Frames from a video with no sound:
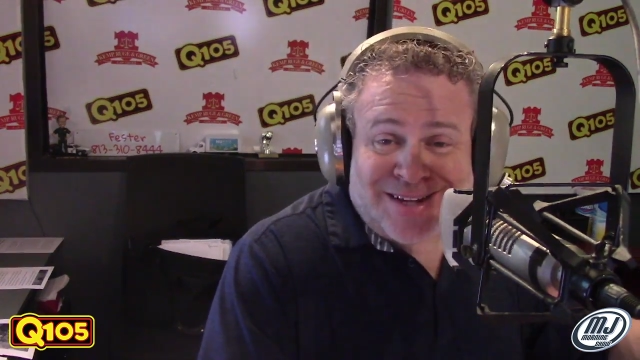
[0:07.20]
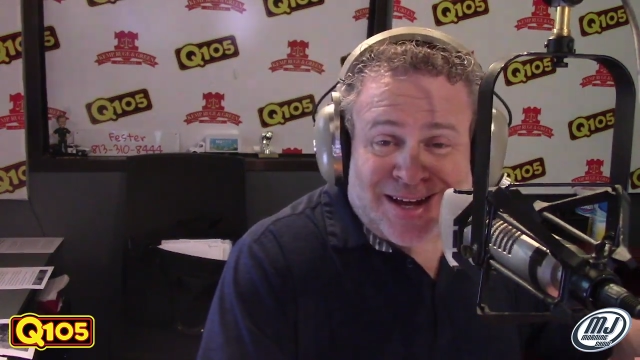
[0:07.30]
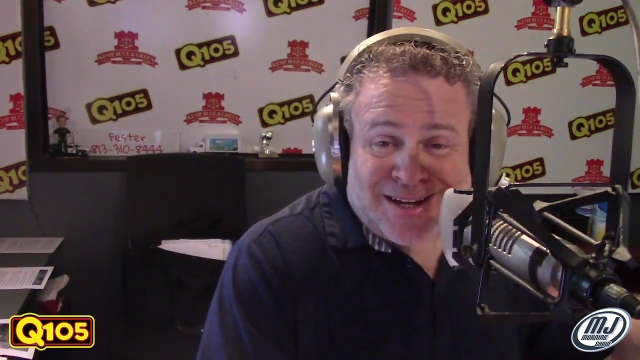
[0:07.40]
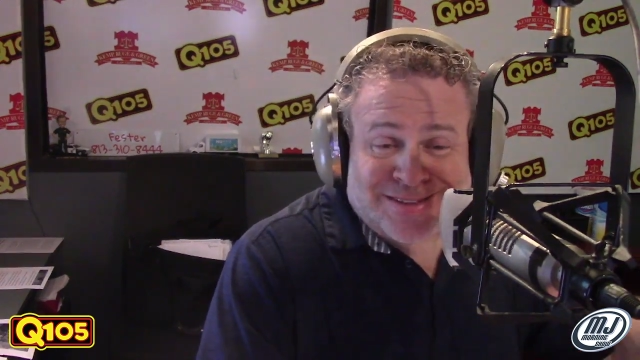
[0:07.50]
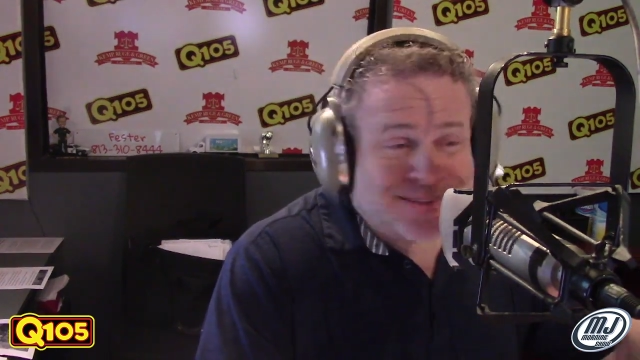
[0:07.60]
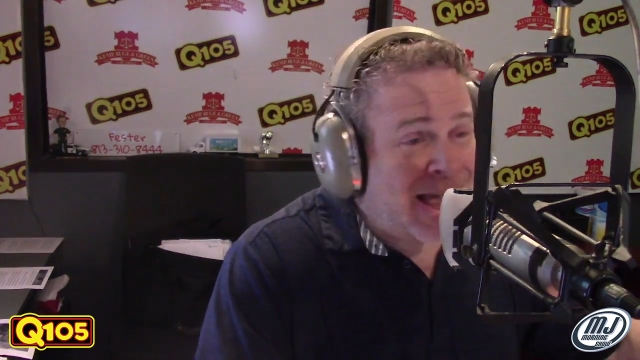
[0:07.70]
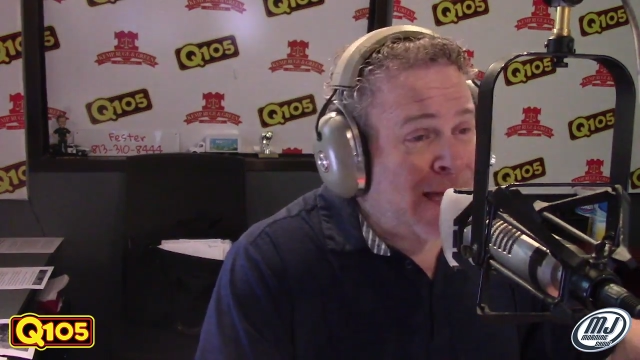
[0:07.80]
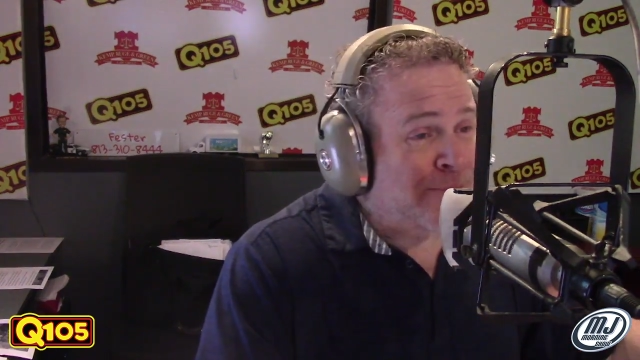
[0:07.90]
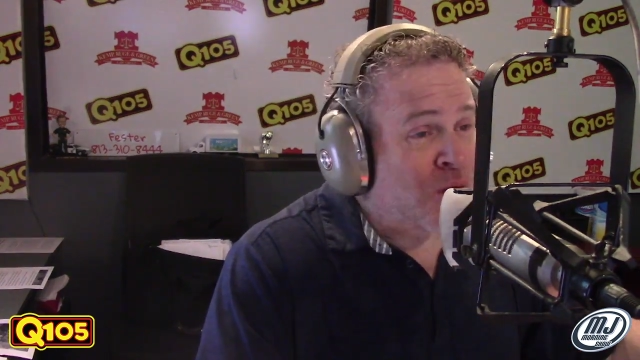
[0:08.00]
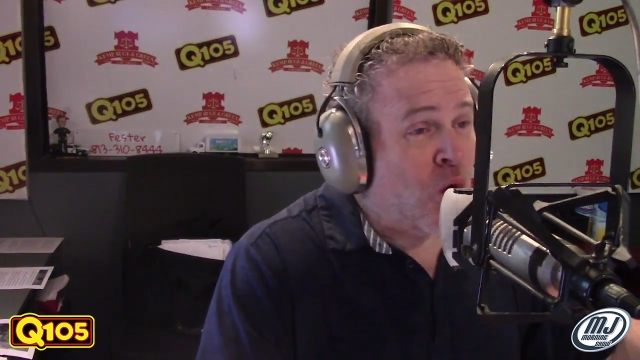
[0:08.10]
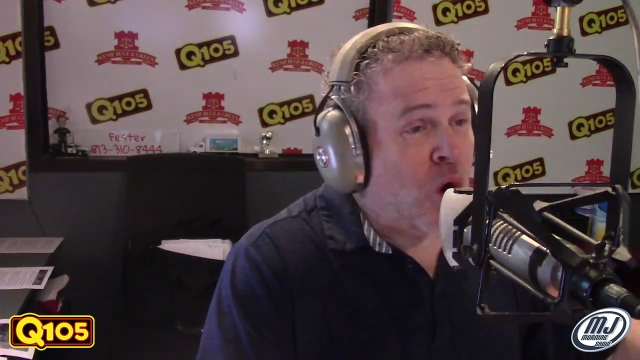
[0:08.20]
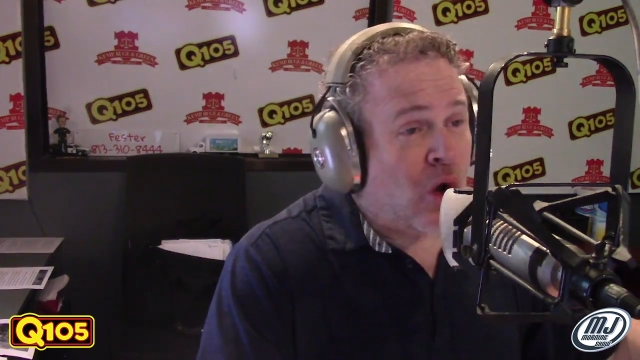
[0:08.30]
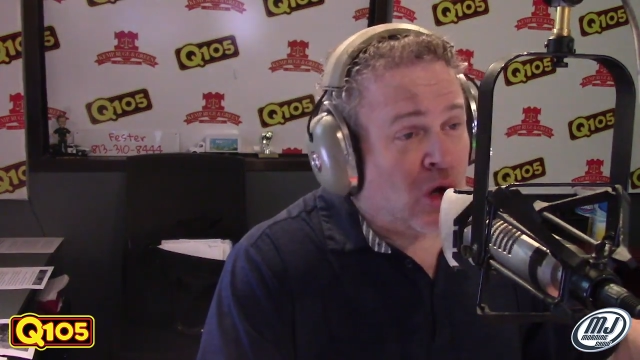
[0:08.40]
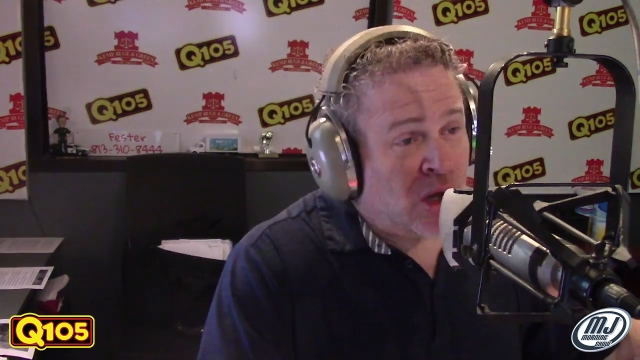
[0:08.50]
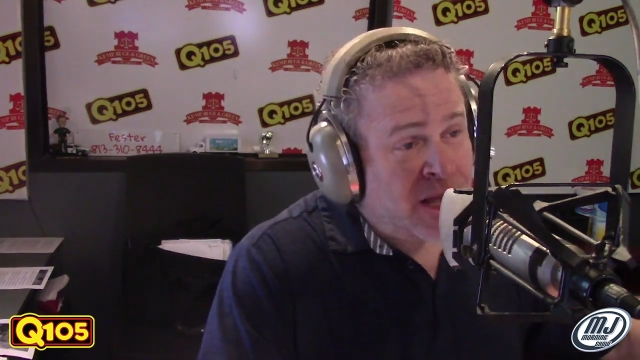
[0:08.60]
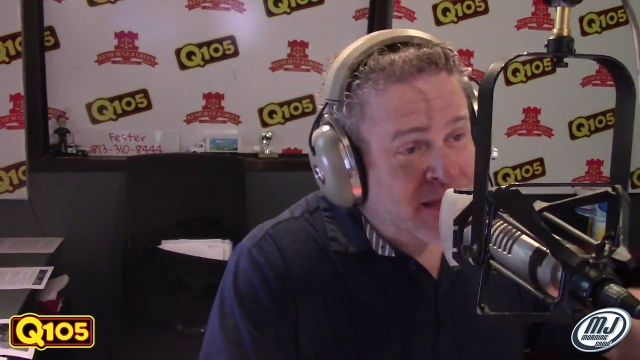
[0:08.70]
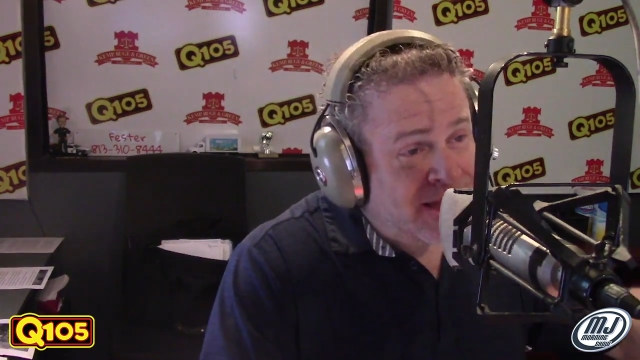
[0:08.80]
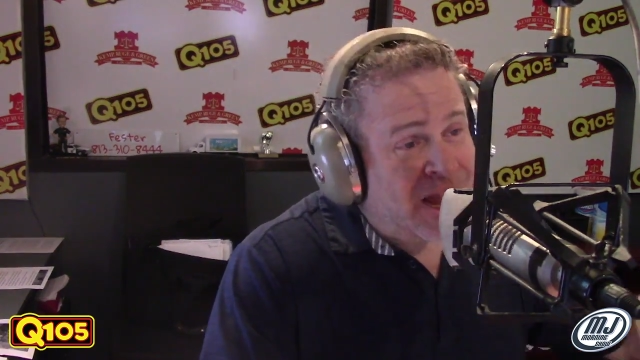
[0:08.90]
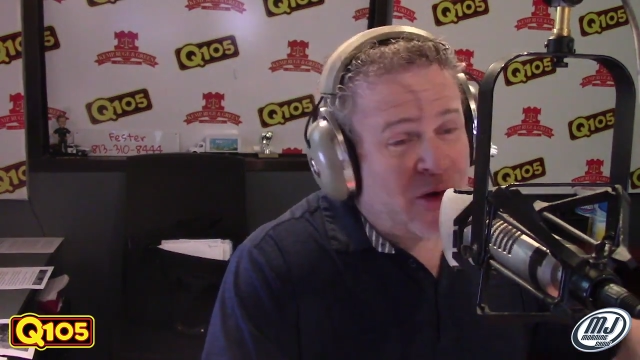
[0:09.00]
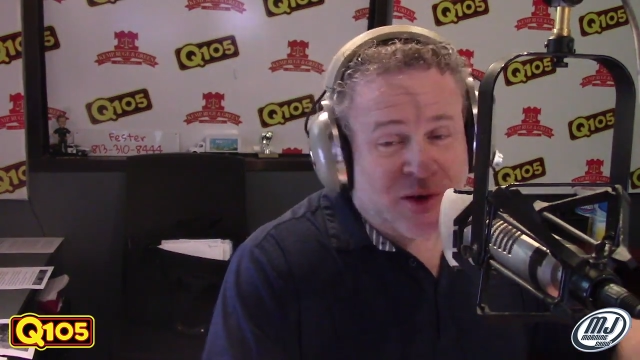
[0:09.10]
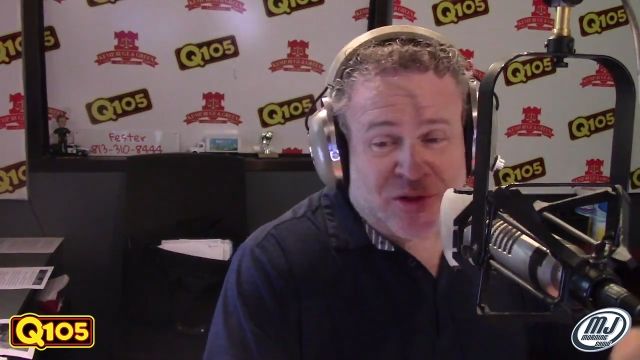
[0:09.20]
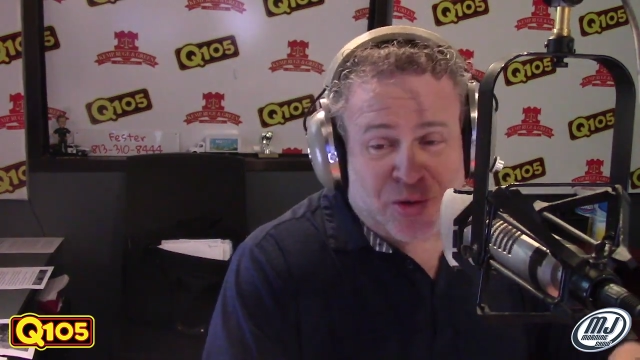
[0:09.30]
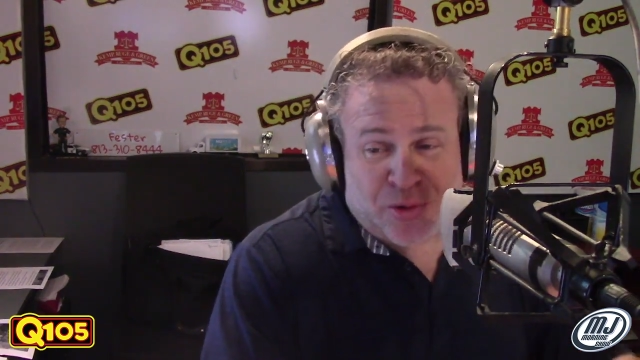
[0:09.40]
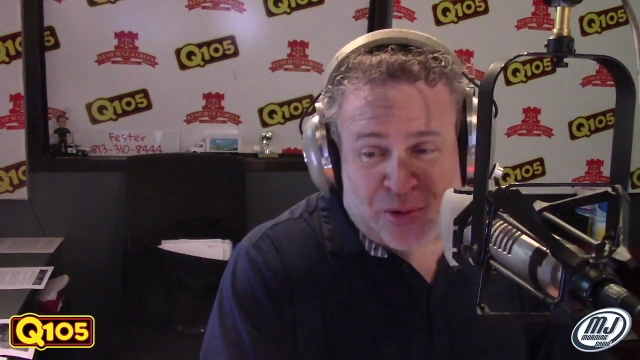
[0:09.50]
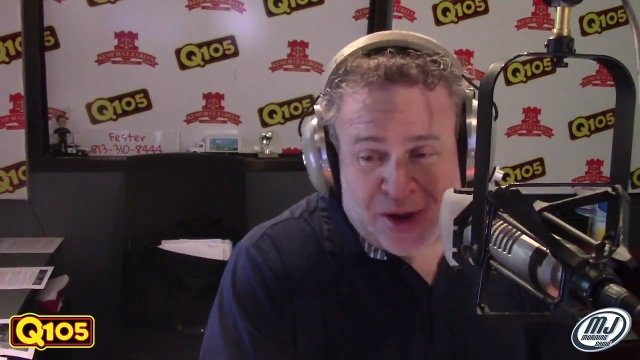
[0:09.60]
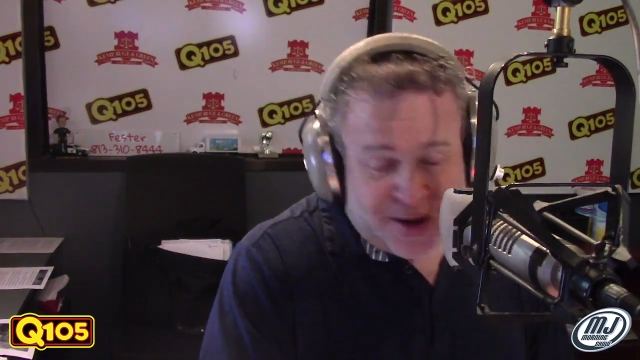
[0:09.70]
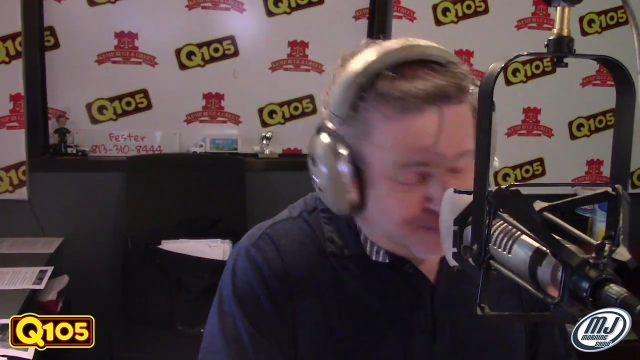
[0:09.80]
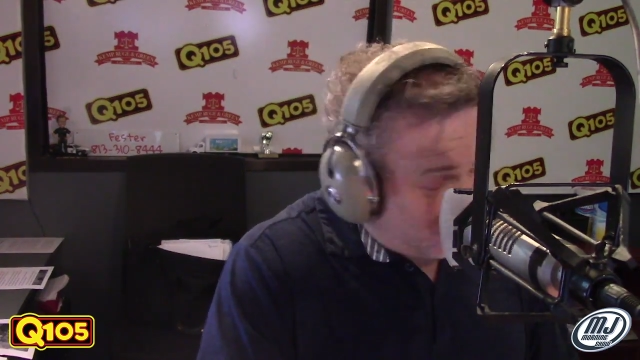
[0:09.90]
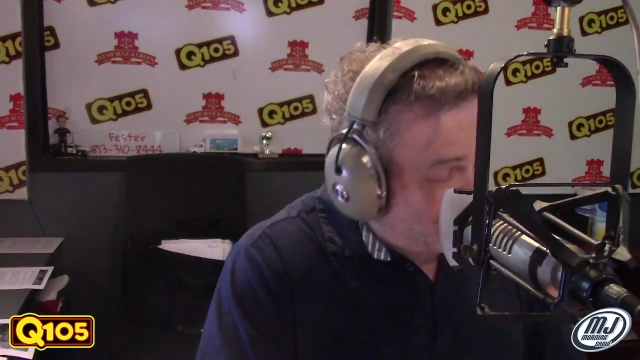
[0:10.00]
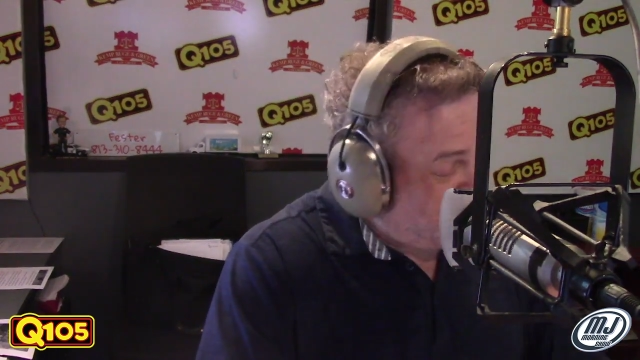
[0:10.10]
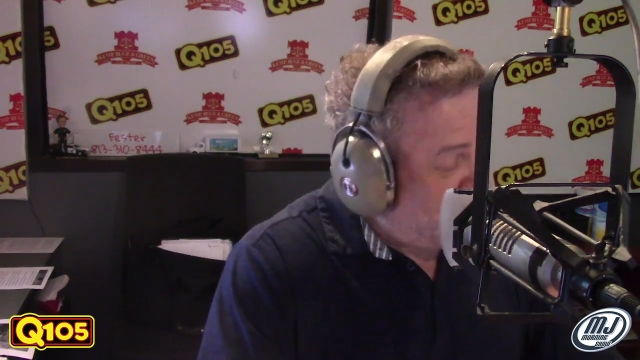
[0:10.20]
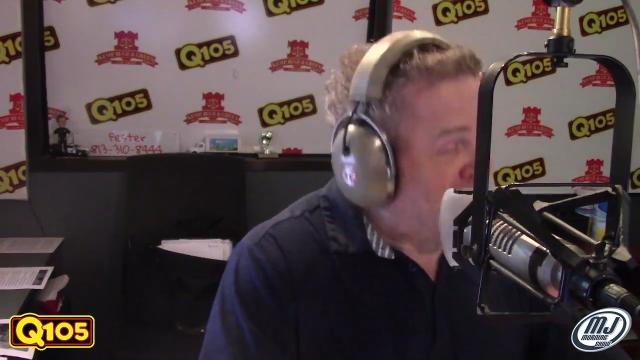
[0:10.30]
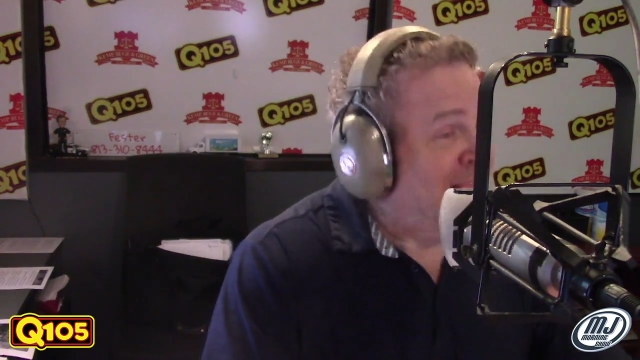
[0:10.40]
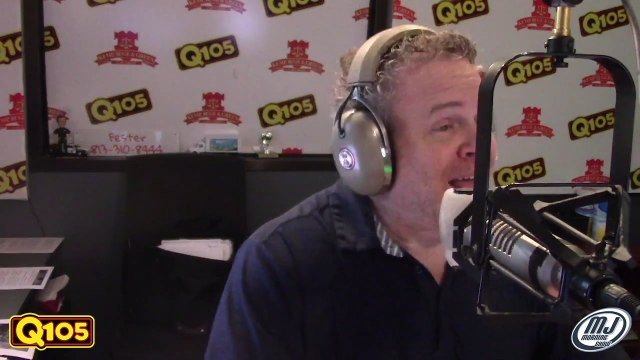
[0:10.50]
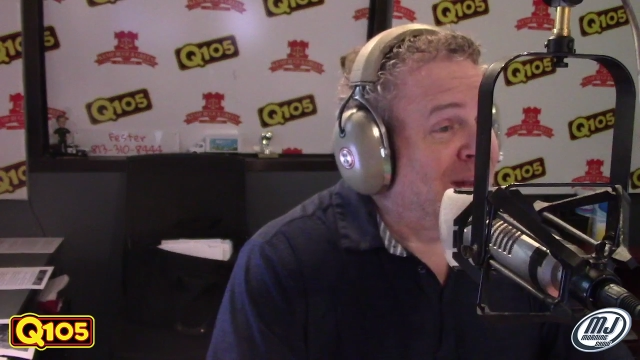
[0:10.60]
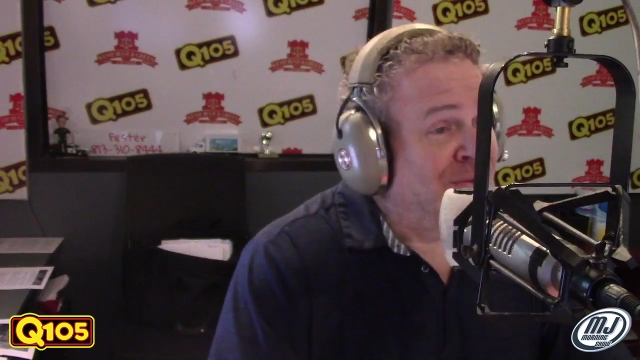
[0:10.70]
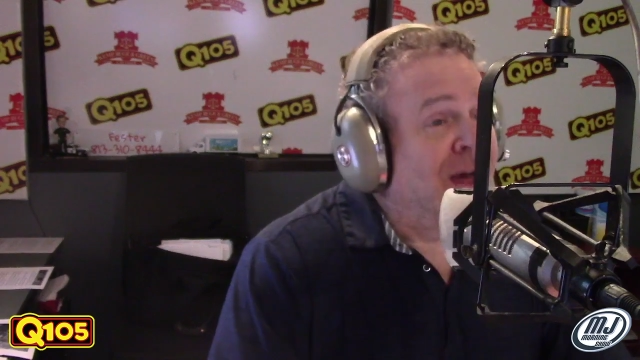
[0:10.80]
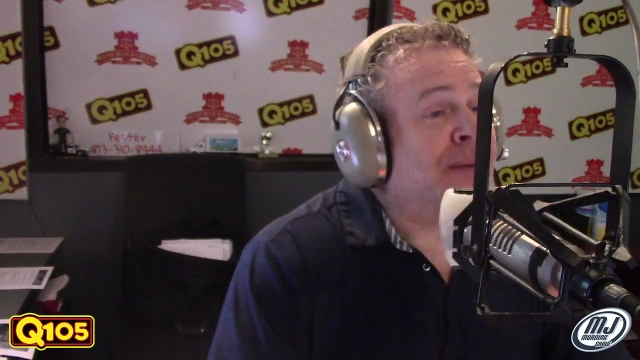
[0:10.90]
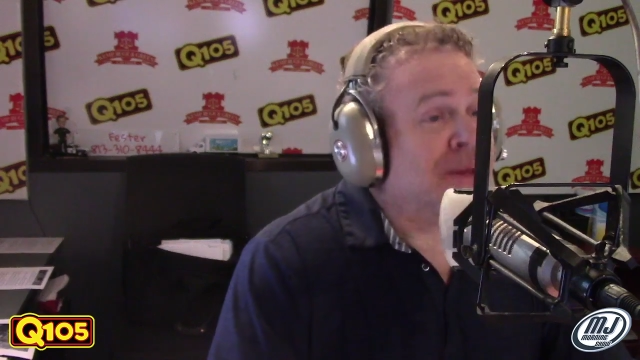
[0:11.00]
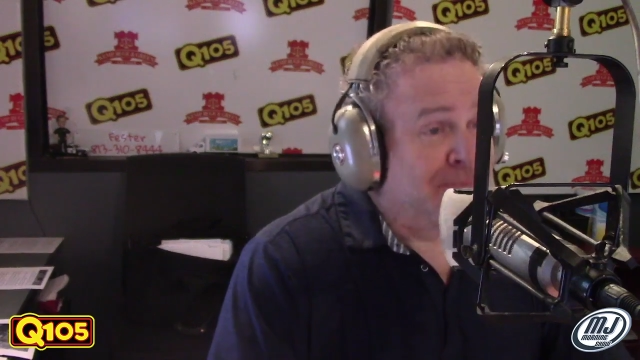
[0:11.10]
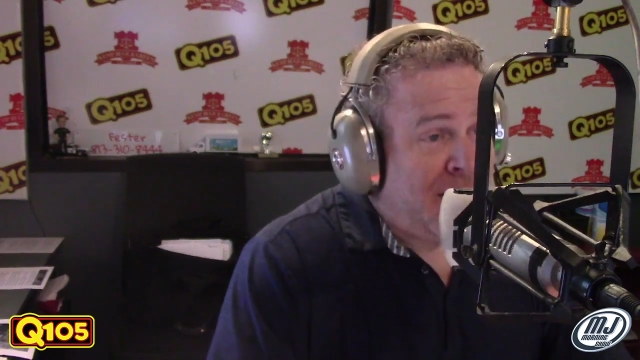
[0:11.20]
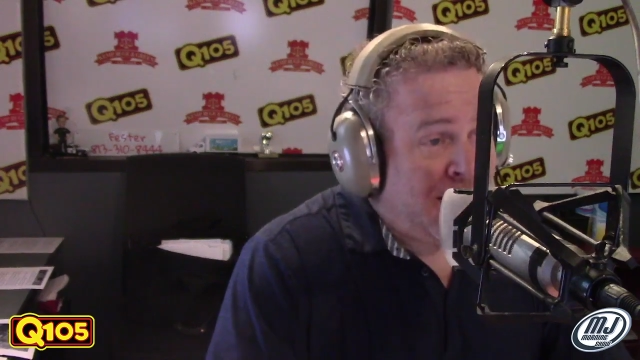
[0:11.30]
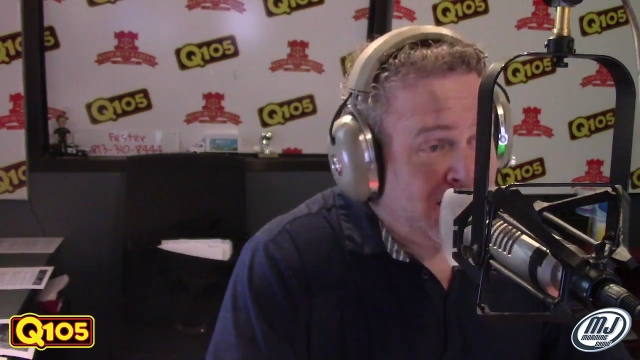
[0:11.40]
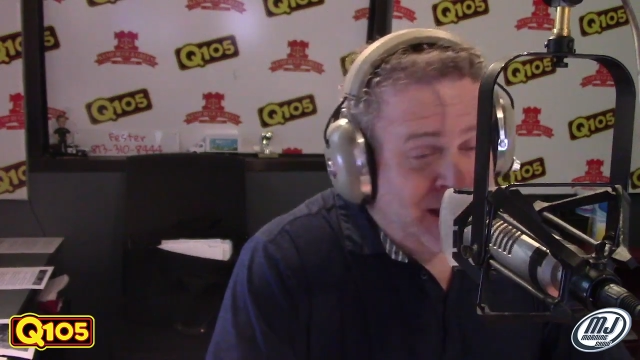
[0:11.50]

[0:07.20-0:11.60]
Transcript: scam call character, Projectile Vomit Man.